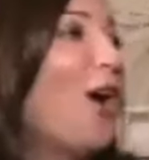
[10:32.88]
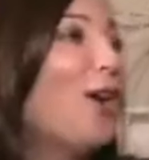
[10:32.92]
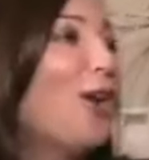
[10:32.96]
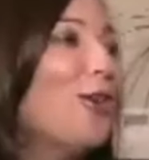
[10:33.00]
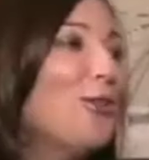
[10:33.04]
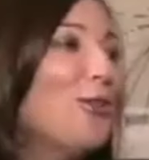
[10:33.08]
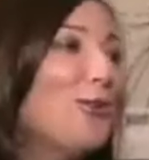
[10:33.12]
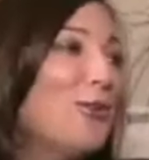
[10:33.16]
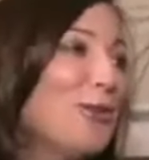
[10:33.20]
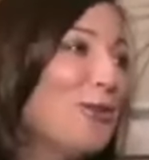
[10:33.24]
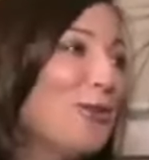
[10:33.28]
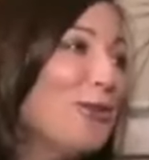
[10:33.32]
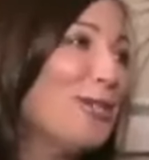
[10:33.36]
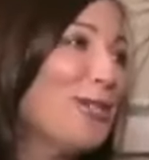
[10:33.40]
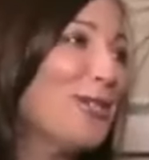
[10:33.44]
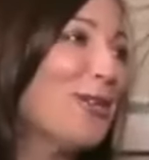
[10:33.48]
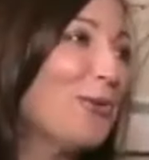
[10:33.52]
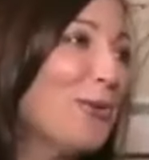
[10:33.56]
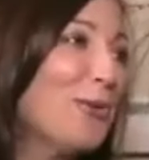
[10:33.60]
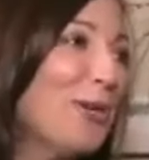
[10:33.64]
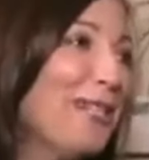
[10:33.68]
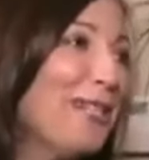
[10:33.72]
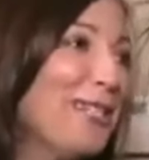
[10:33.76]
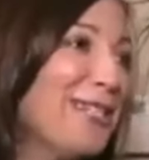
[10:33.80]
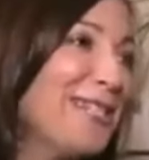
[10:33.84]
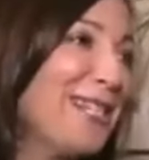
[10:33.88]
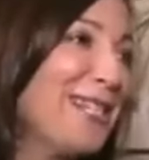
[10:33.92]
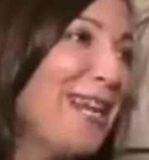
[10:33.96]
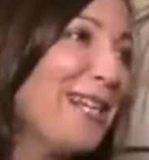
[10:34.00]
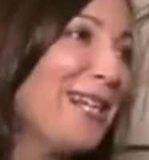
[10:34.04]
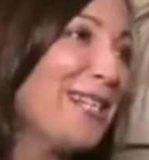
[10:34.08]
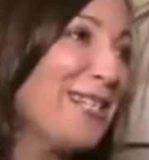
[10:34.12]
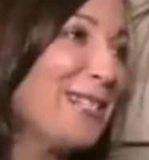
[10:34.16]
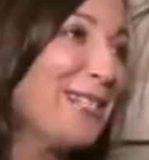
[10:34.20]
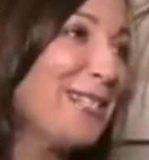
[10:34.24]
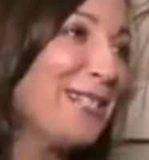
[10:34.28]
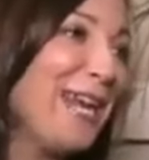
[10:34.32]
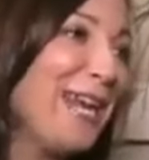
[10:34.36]
Are you using real estate
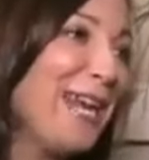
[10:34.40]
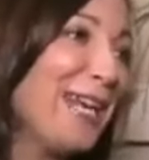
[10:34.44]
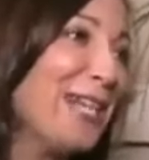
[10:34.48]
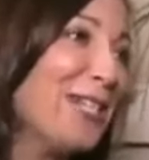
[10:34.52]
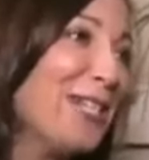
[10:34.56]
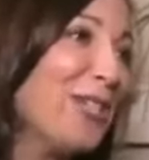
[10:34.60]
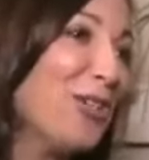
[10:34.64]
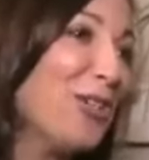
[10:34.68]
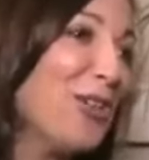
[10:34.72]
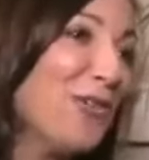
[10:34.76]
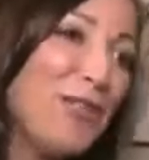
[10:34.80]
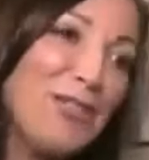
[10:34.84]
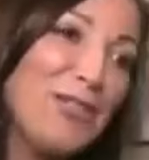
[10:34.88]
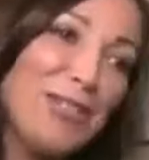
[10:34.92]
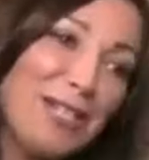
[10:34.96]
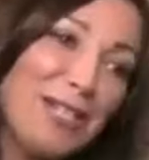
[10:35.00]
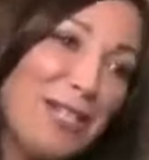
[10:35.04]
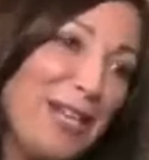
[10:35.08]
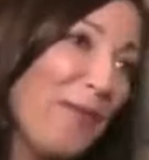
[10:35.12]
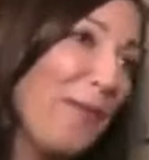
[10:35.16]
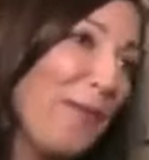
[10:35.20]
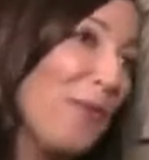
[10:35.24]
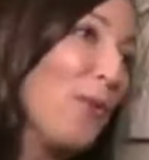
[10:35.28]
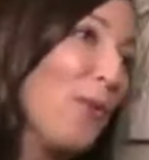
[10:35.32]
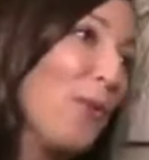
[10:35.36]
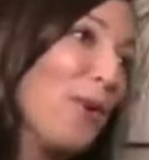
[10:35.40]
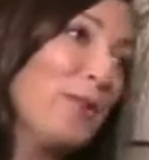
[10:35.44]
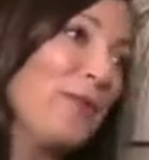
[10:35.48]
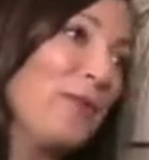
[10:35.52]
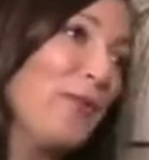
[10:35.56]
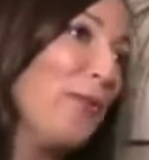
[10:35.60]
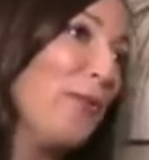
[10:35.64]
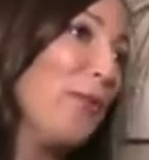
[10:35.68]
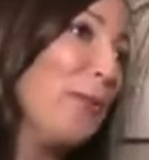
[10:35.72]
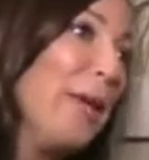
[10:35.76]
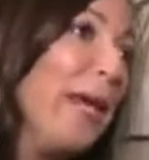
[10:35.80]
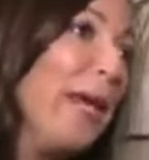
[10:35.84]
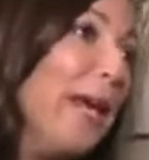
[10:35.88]
as a dating service? It never worked
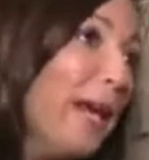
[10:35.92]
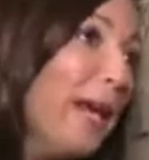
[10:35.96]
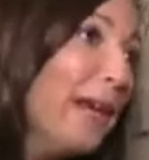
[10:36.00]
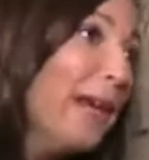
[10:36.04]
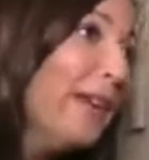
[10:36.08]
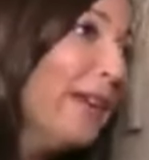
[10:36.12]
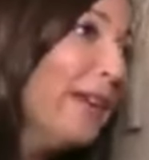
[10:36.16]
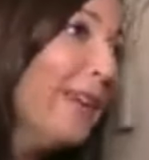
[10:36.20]
for me.